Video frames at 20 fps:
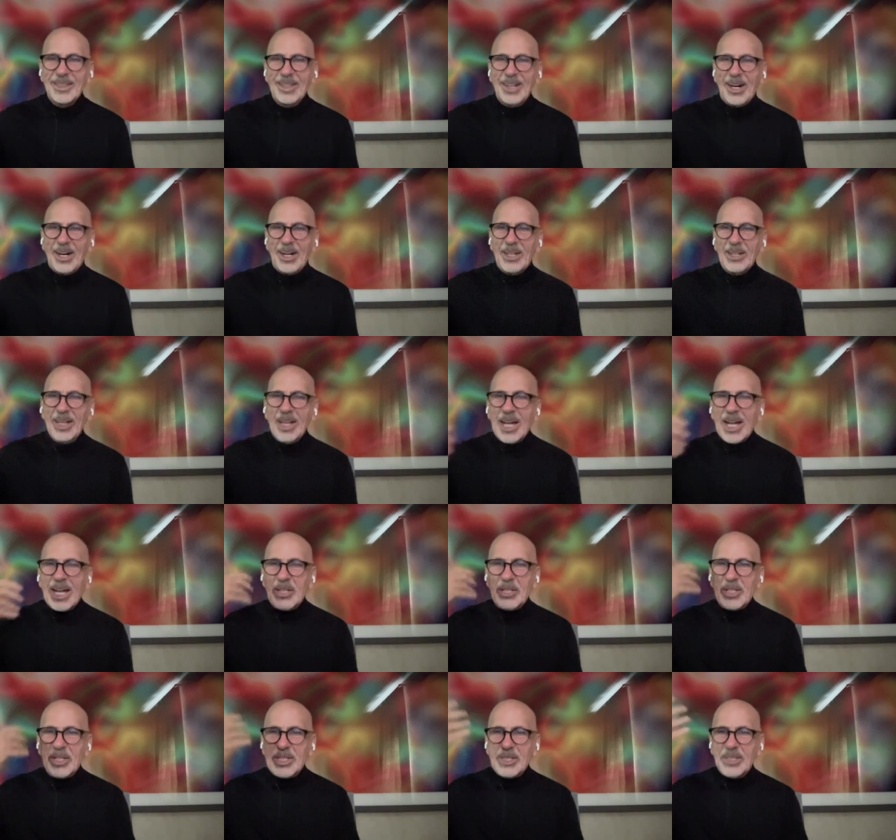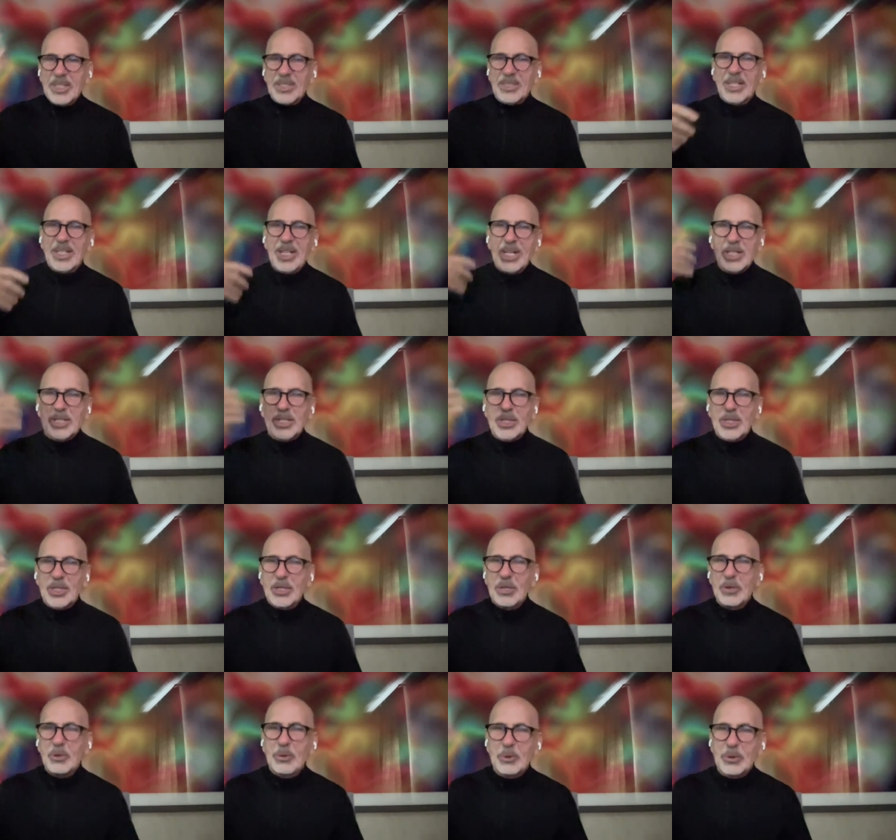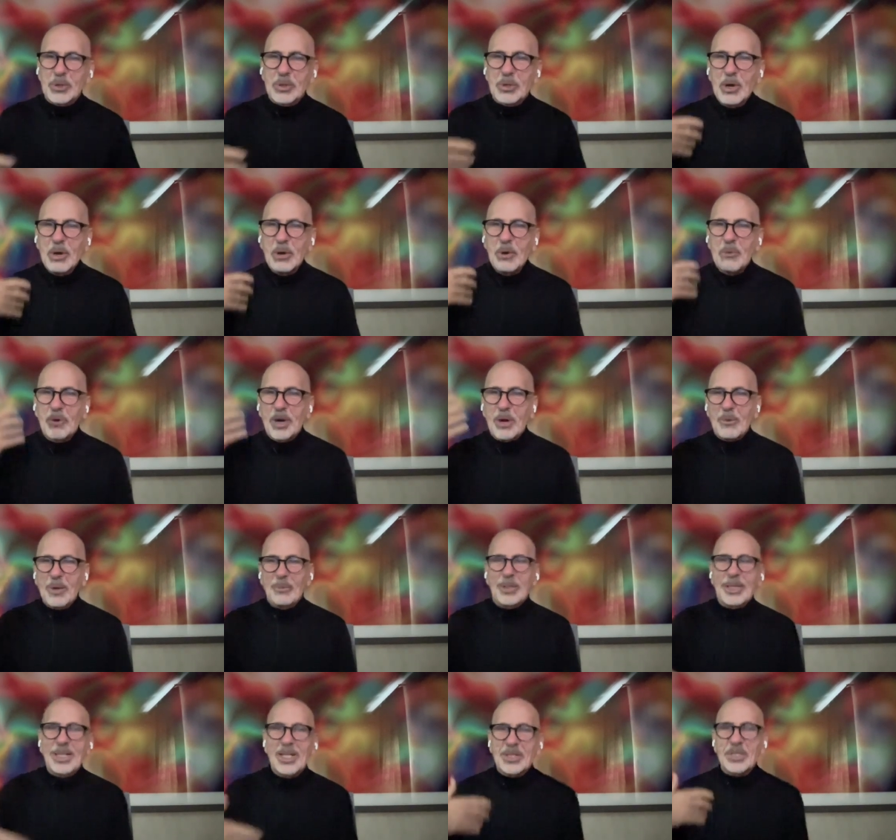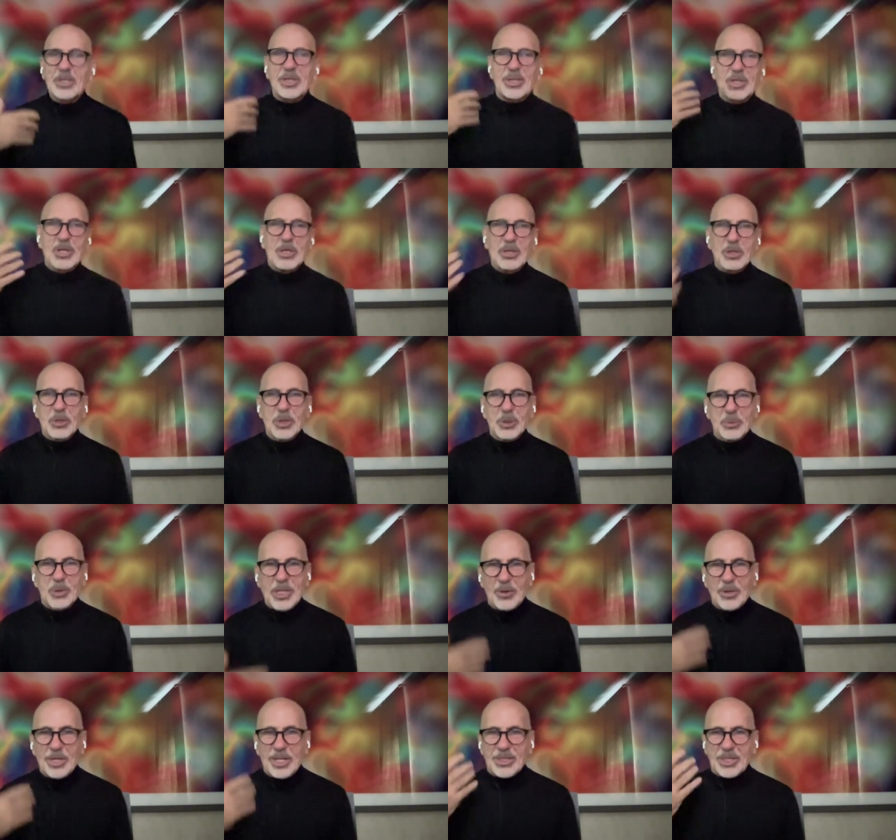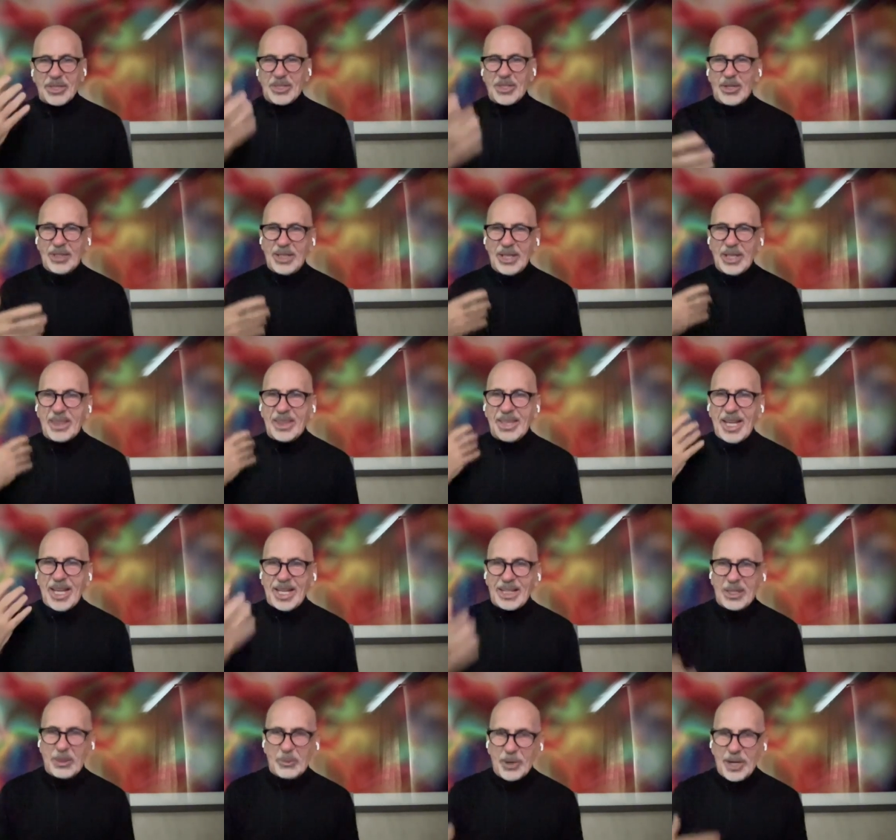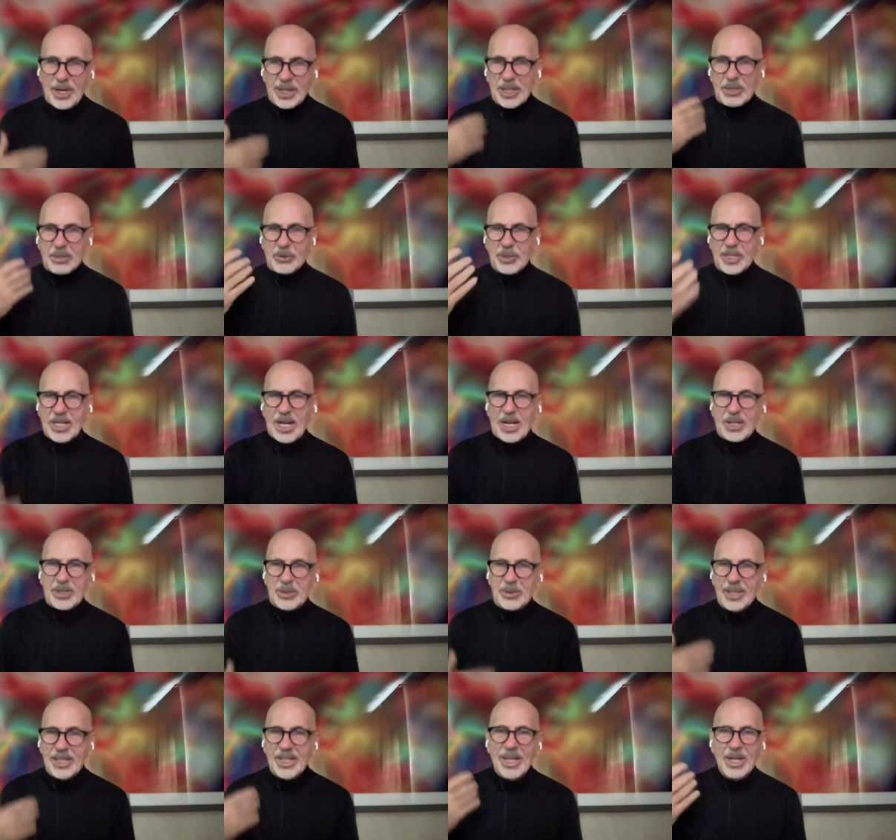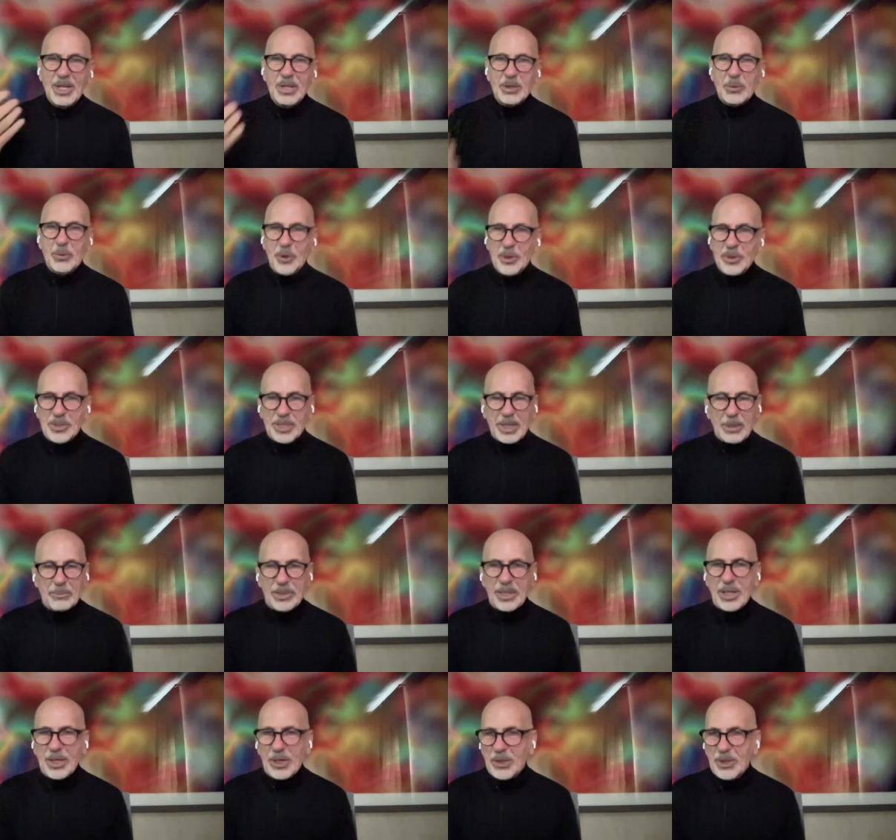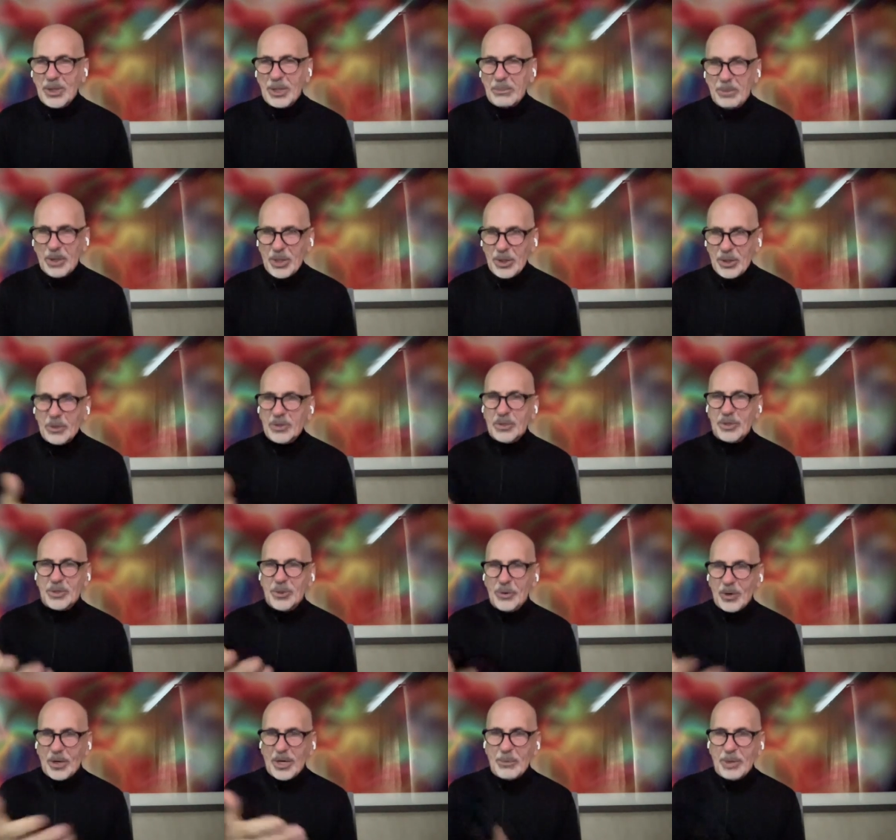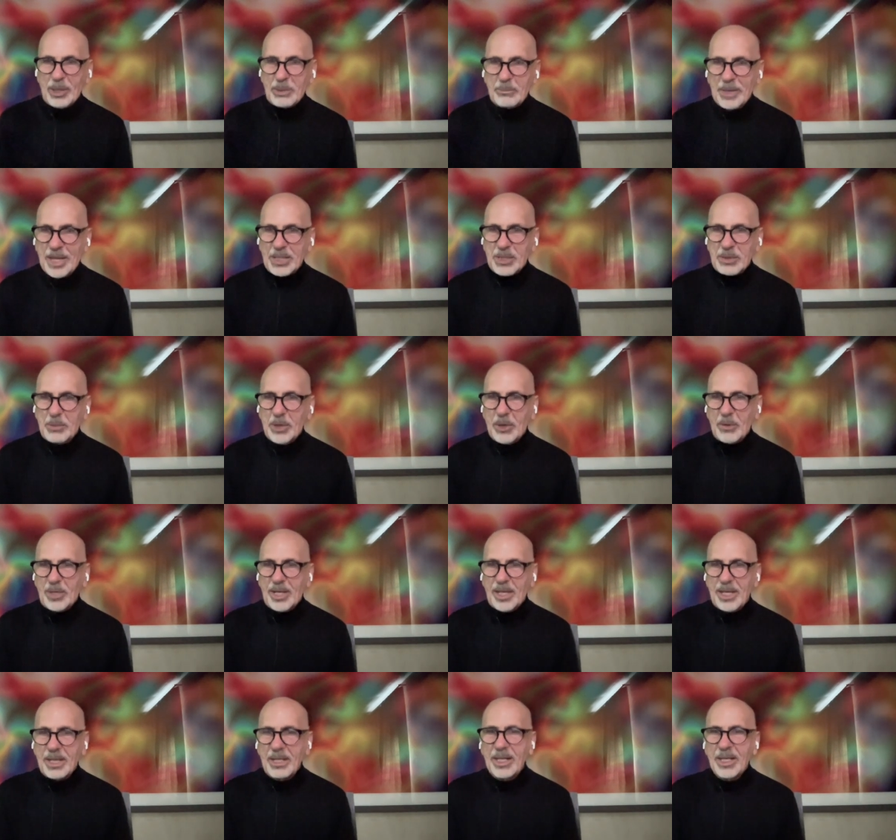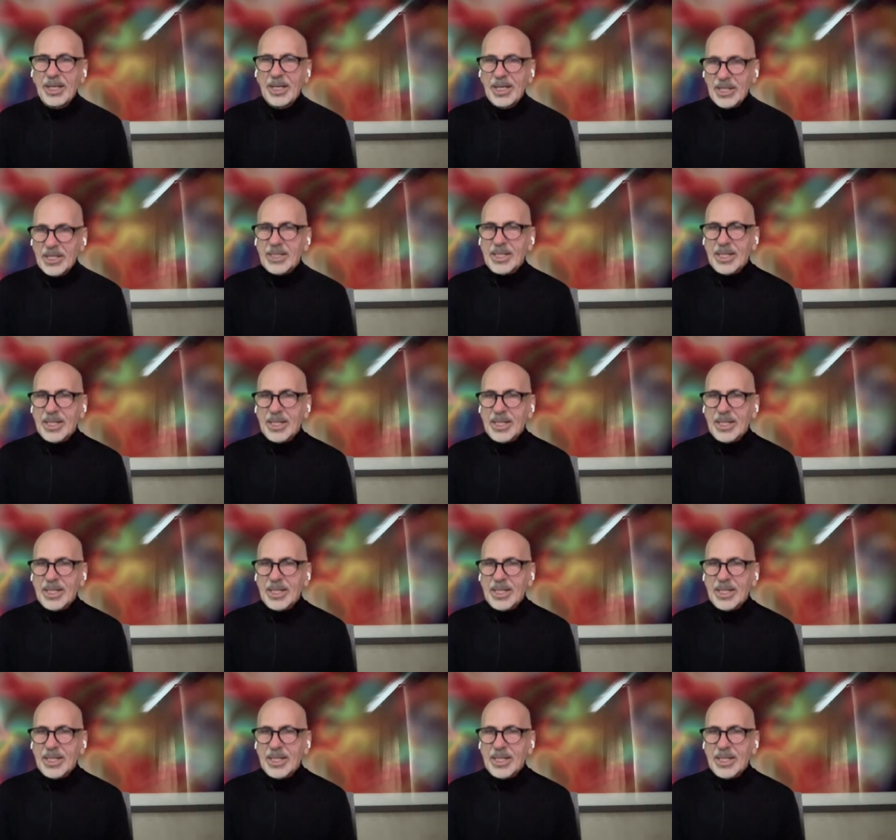Unlike just listening to the news, where when we listen to the news, we don't necessarily think that we're on a trajectory towards something good. But your story with Mass Mocha is